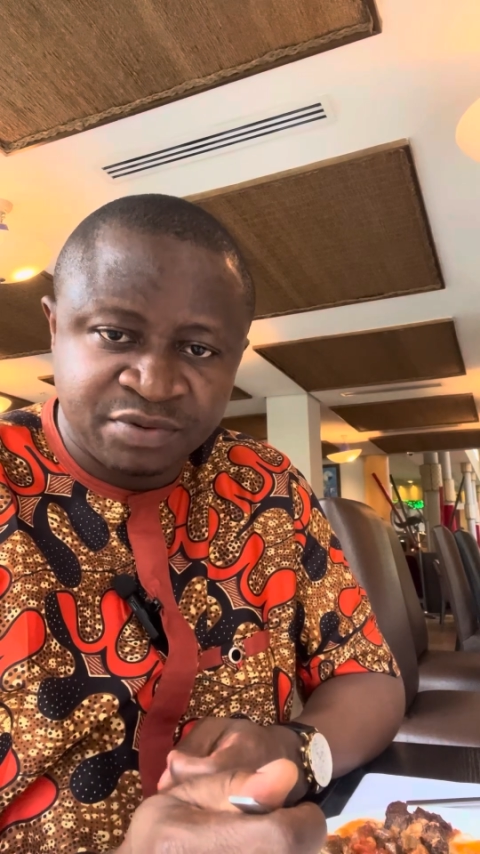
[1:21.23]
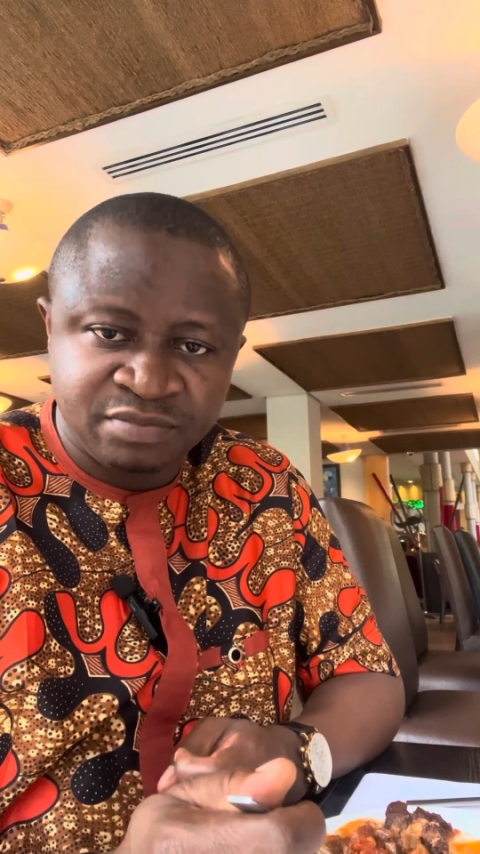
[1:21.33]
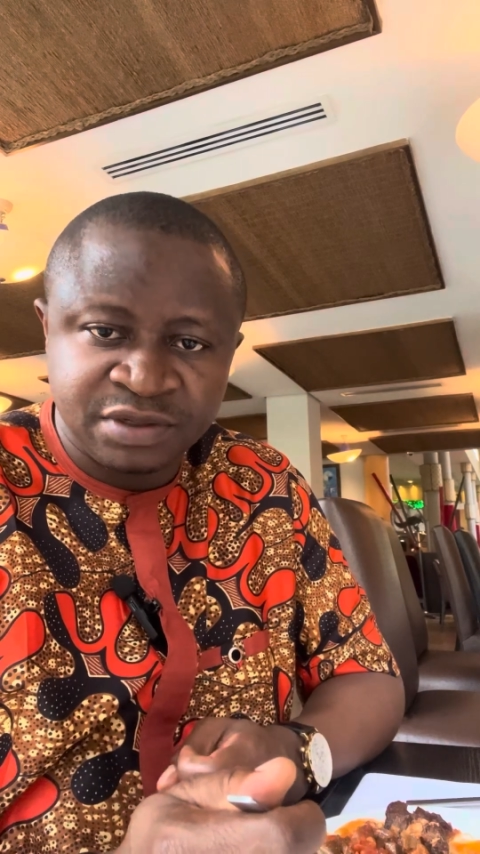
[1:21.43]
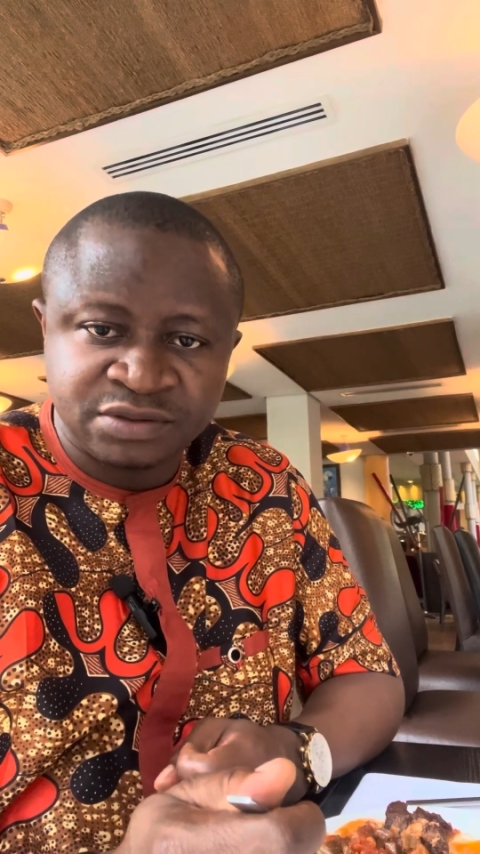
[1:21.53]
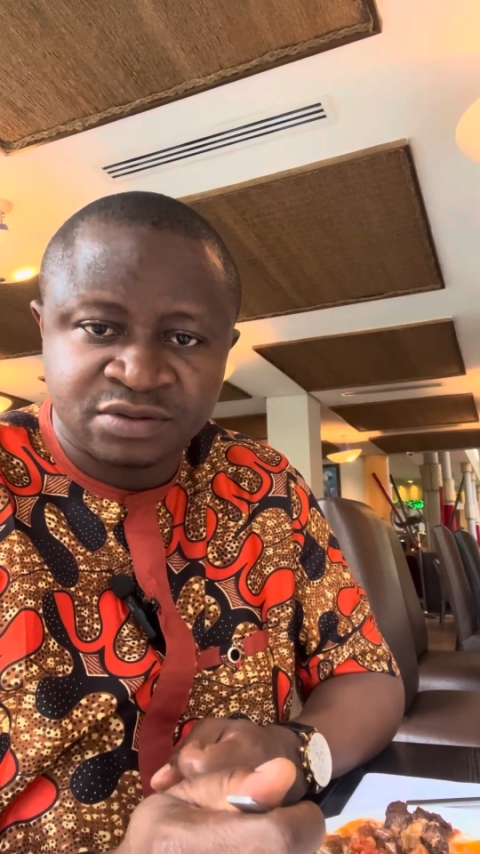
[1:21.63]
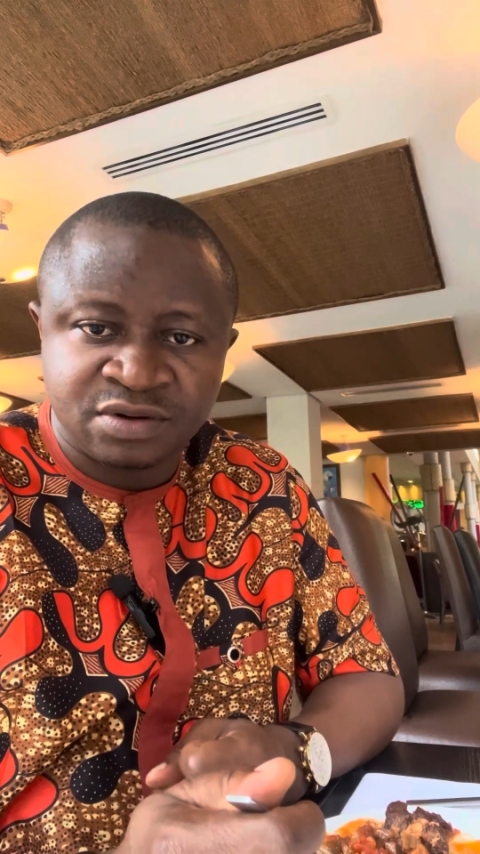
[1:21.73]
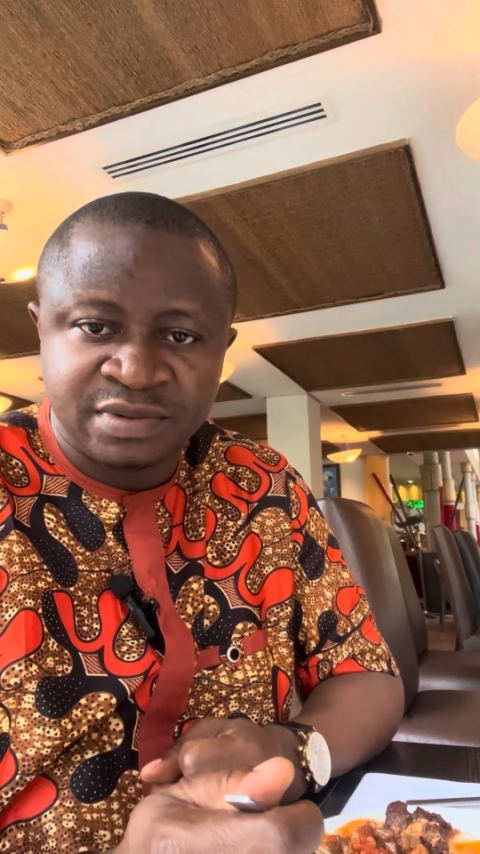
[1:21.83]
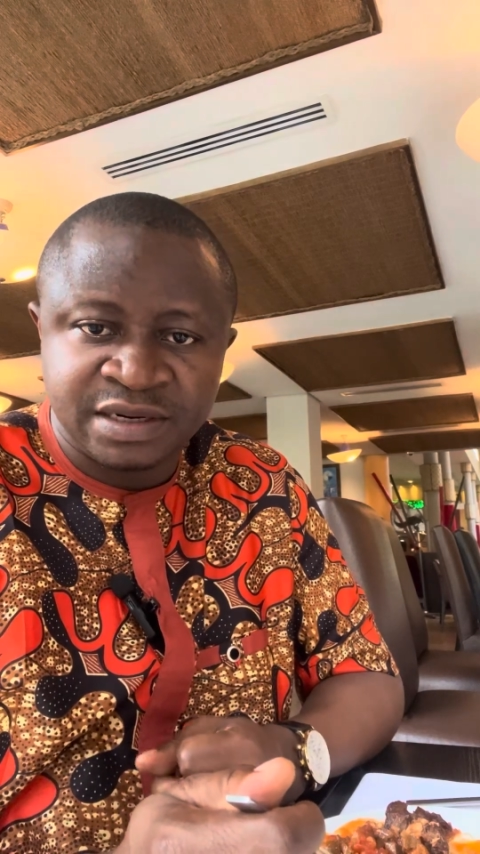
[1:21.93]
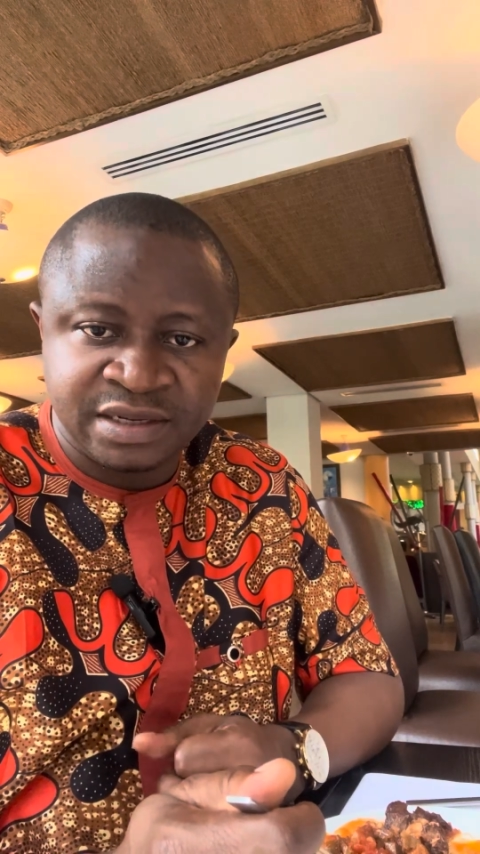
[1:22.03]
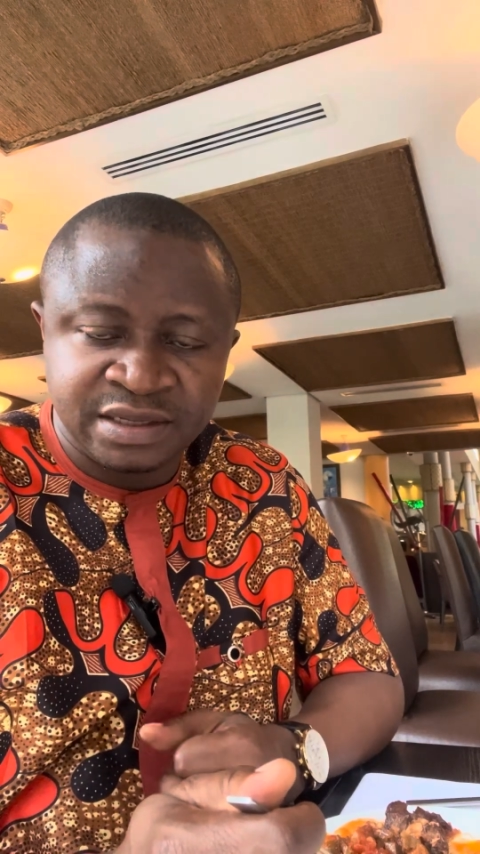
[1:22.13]
public to
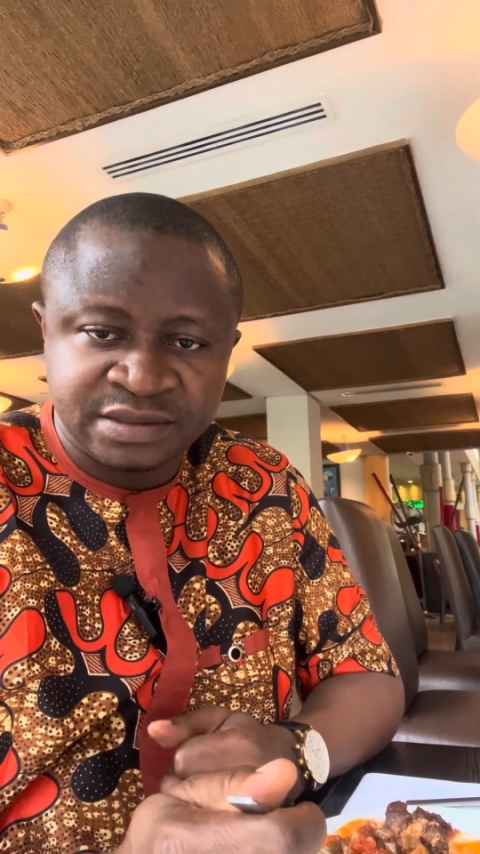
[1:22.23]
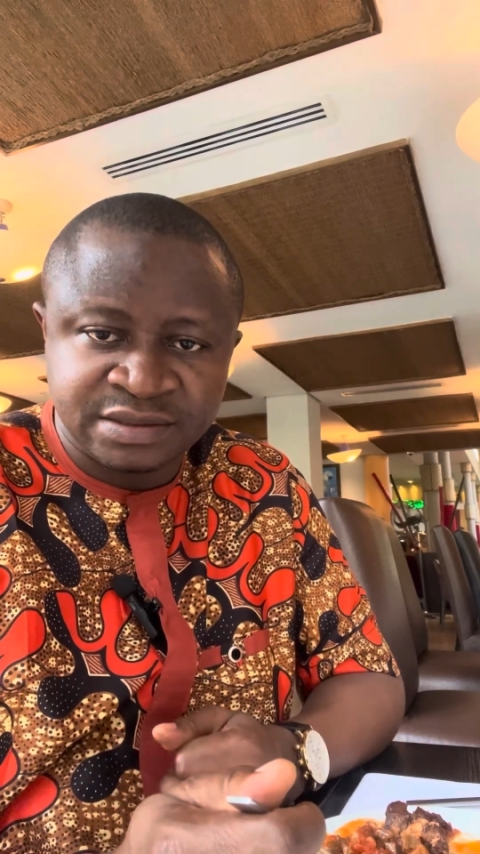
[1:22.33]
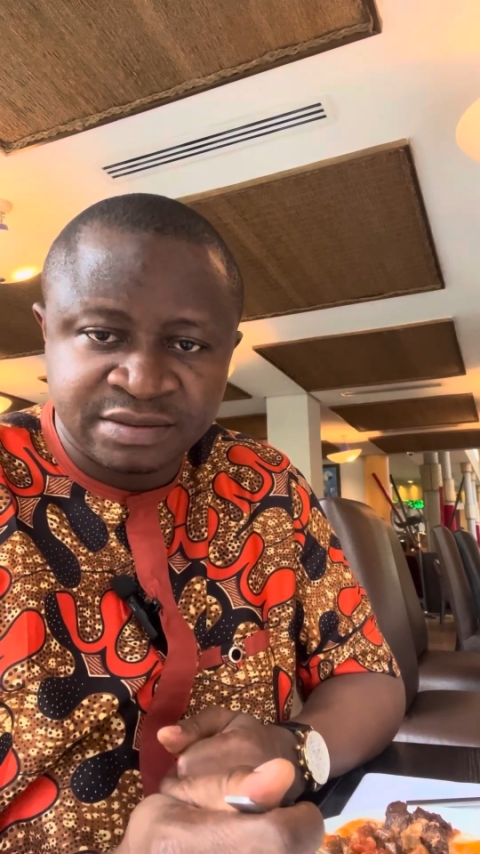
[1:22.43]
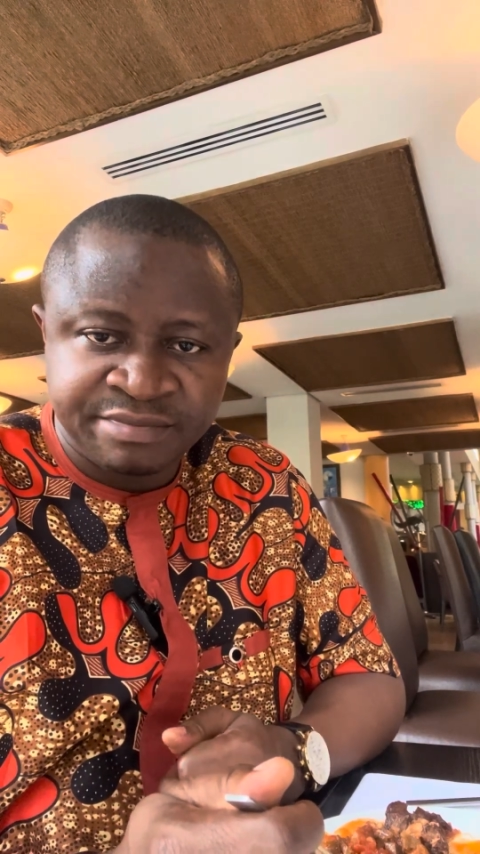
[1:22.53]
come and eat?